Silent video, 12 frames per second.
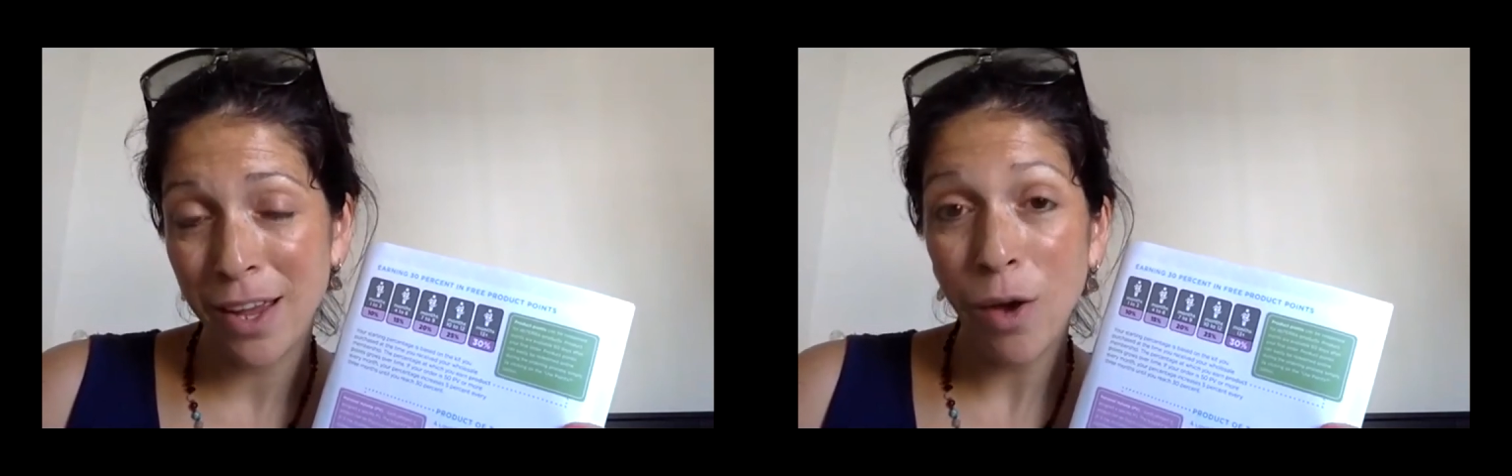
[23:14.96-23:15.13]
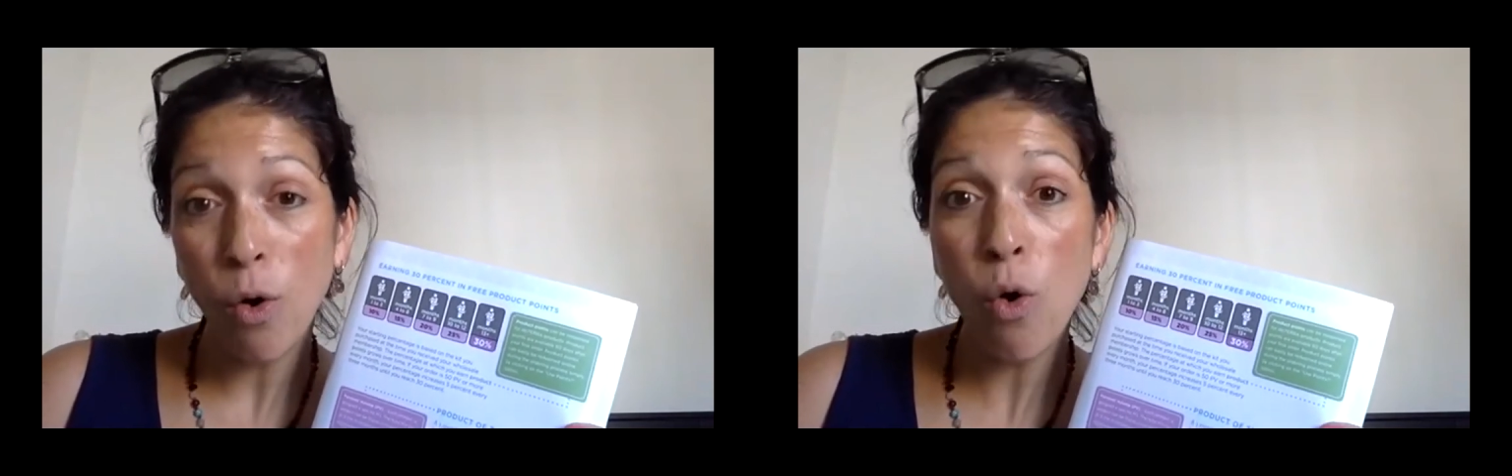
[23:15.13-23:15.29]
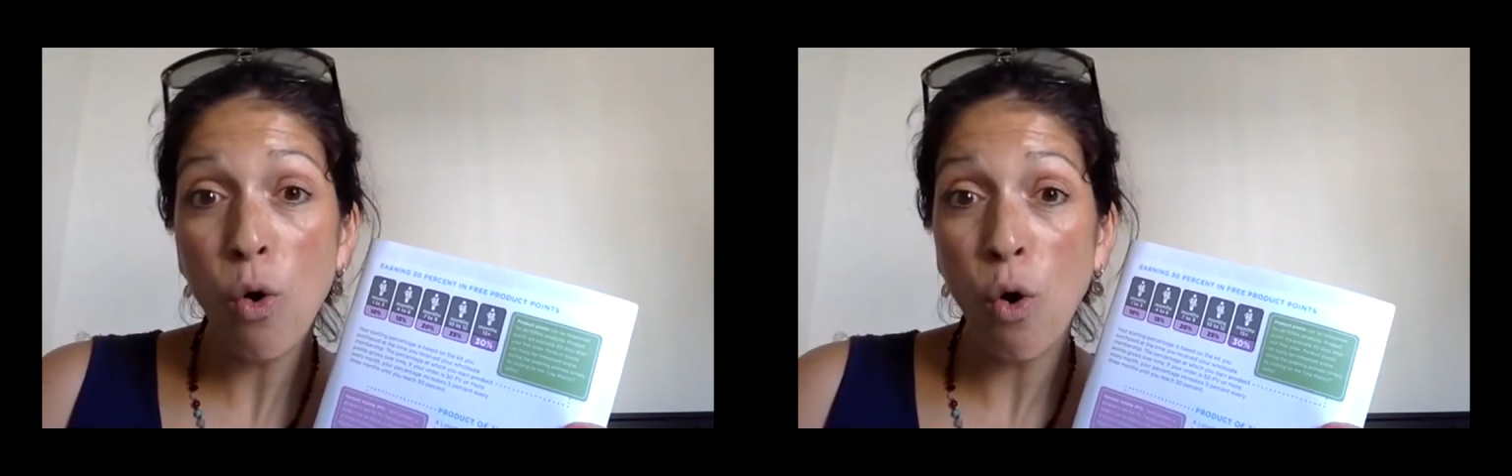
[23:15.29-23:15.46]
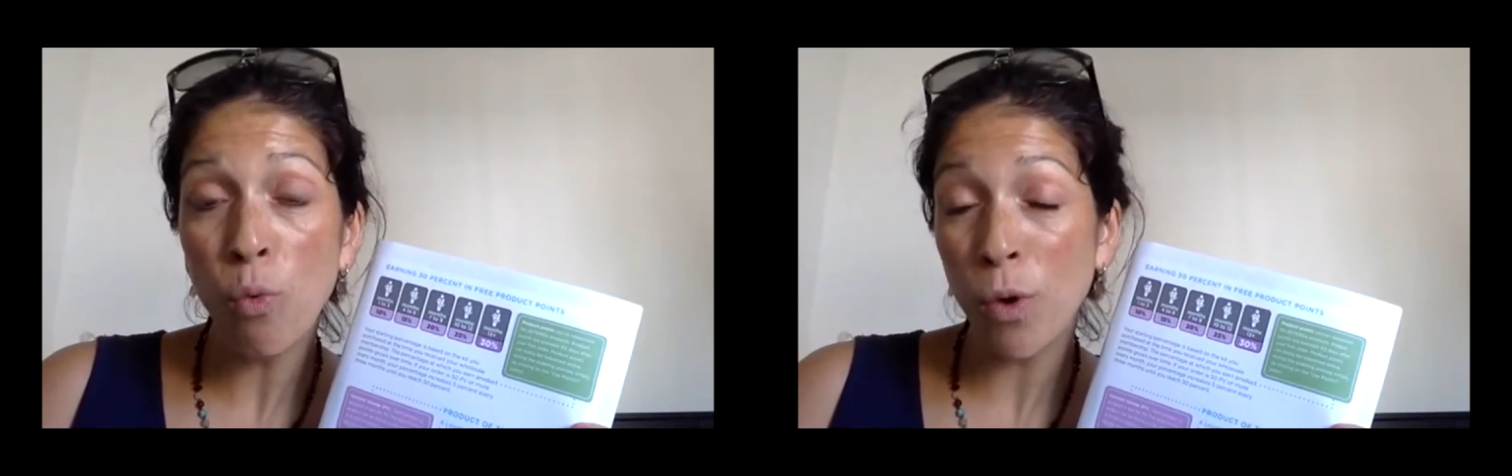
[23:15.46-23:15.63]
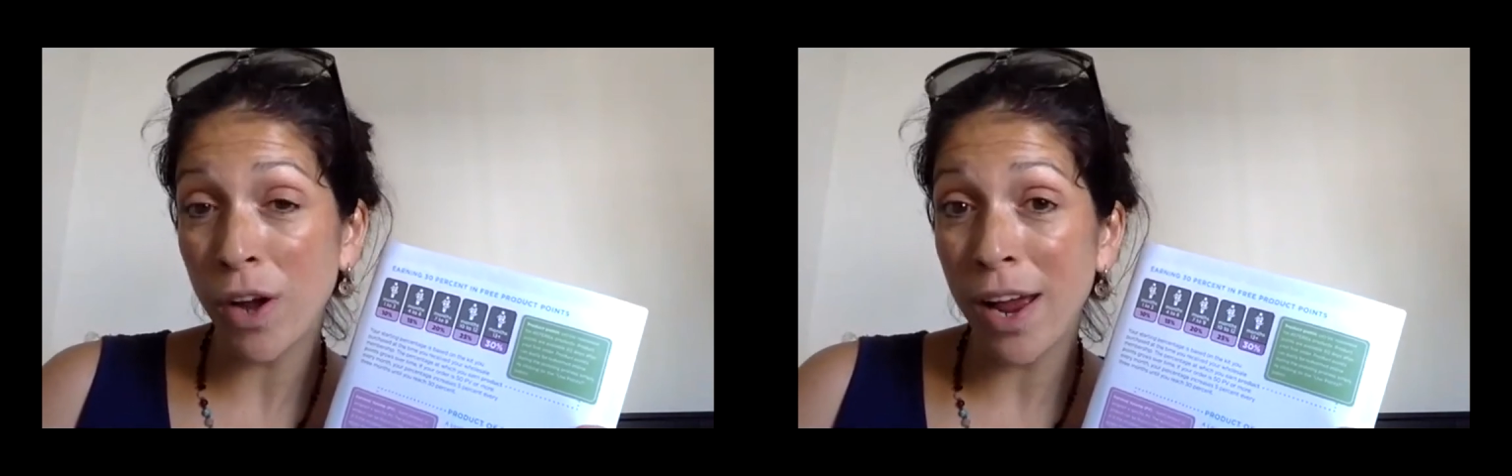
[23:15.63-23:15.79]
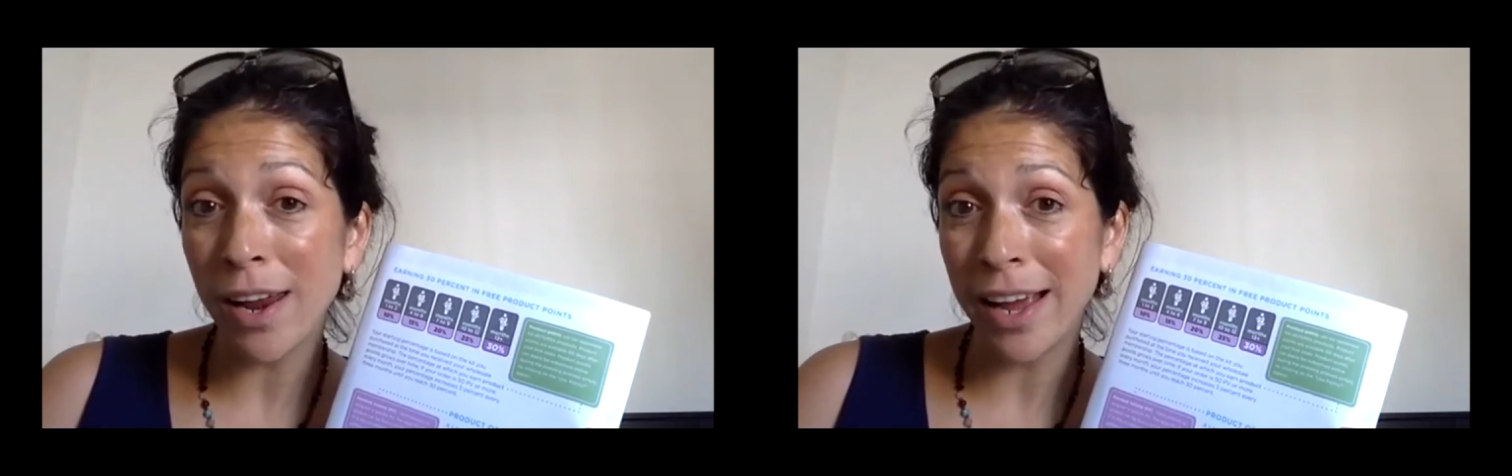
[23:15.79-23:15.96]
Or
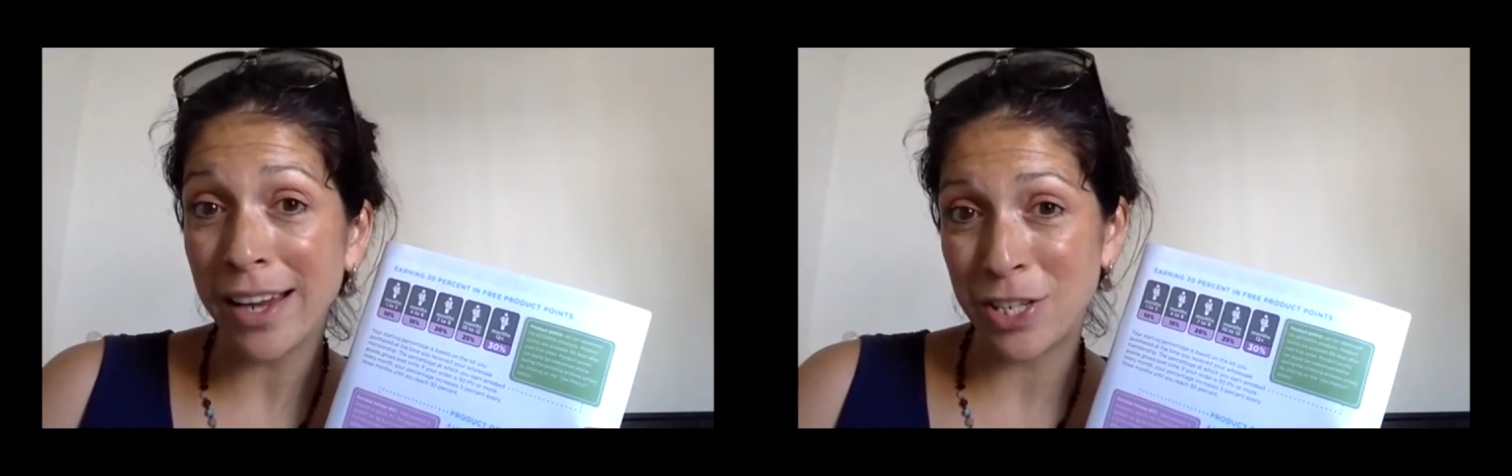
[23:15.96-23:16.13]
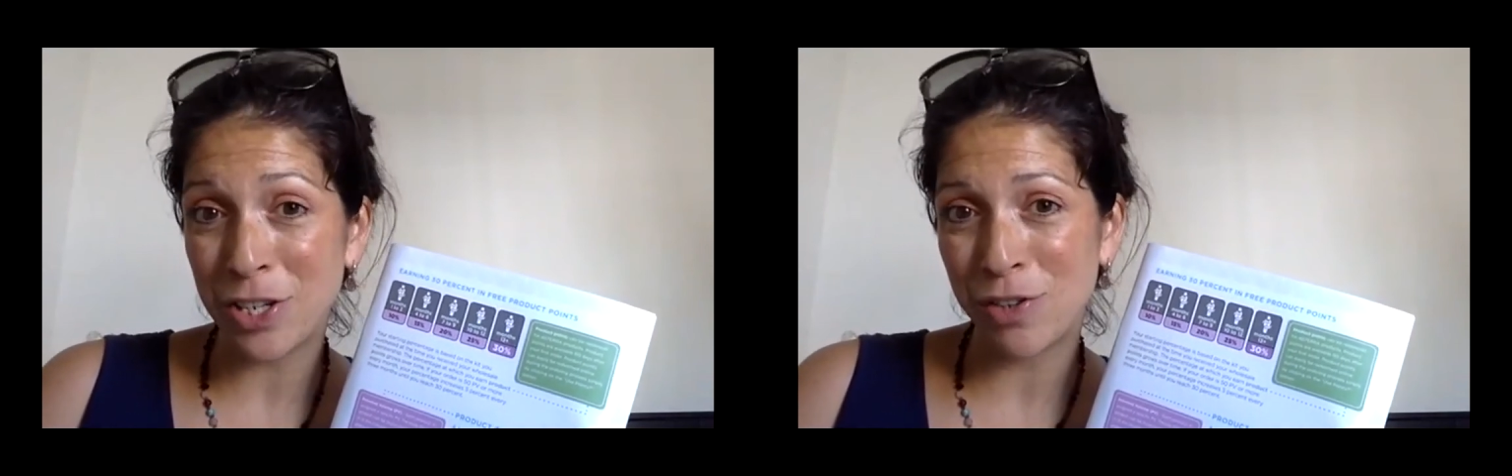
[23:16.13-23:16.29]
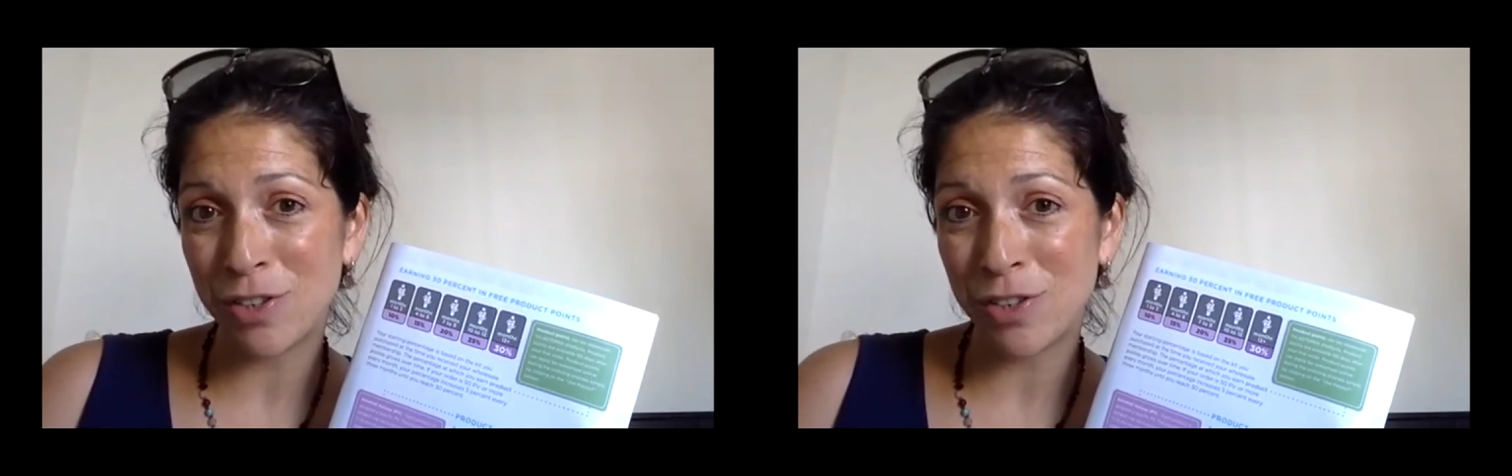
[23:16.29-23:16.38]
what I like to do